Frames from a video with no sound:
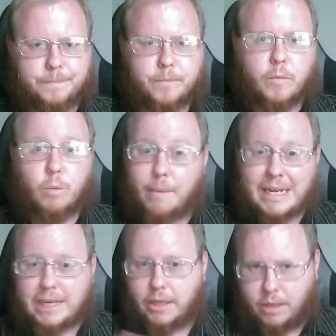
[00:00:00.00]

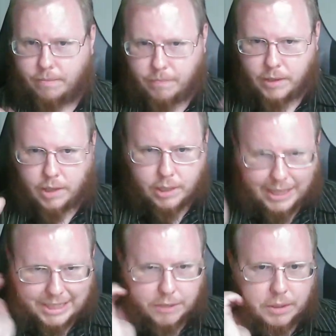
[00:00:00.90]
Romantic in the in the
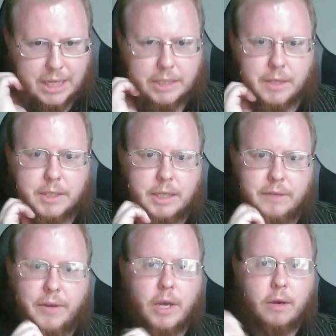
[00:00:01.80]
classical sense, in the sense
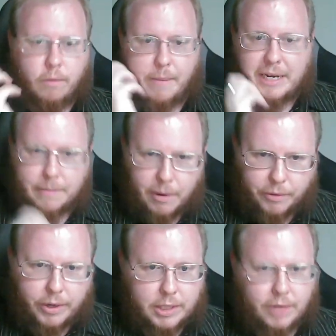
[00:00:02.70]
of romantic
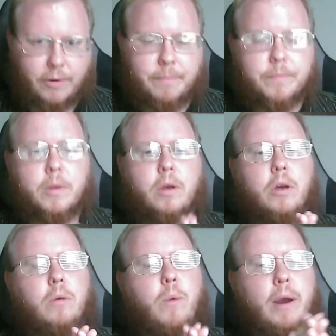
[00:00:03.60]
poetry, etc.
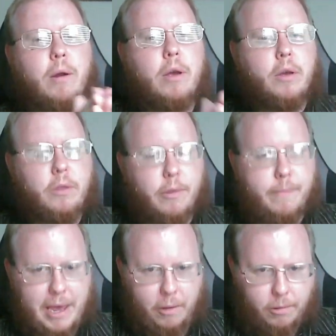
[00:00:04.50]
Where the
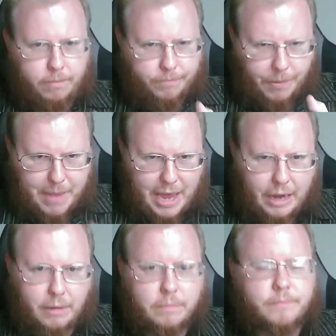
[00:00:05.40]
male, the
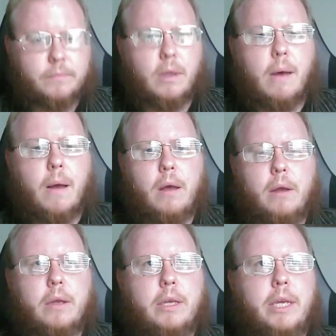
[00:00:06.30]
man,
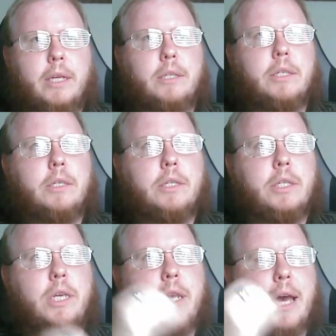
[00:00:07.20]
is
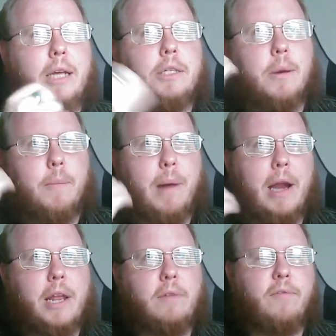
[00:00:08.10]
seen as
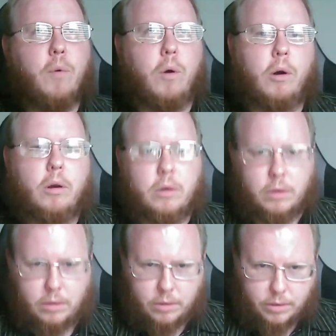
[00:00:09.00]
pining for
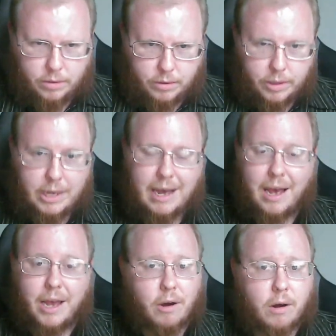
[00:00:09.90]
the
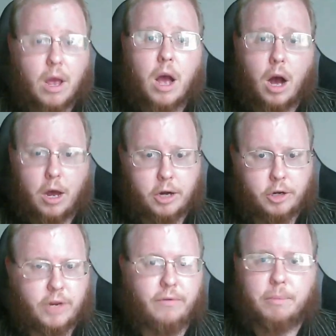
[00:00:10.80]
higher,
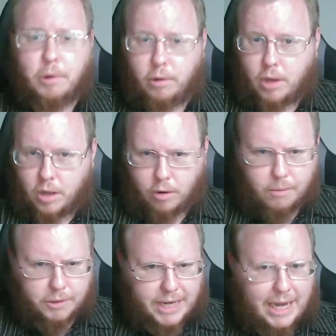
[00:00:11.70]
unachievable,
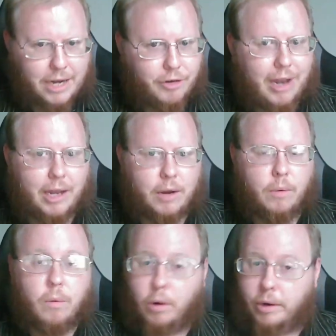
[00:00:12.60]
almost angelic,
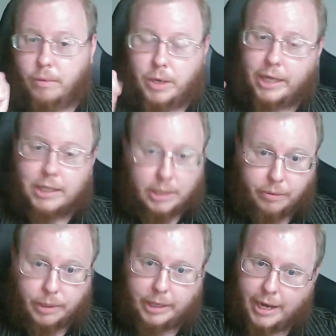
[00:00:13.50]
or in one case,
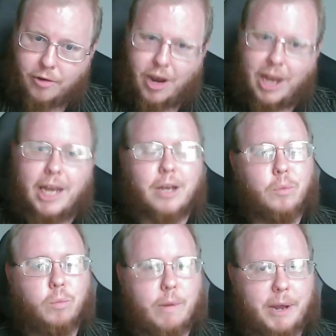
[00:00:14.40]
literally angelic,
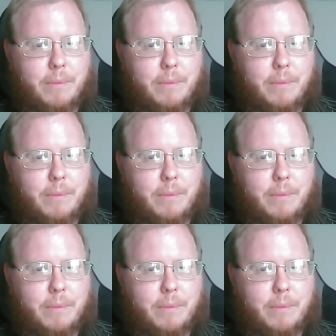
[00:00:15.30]
woman.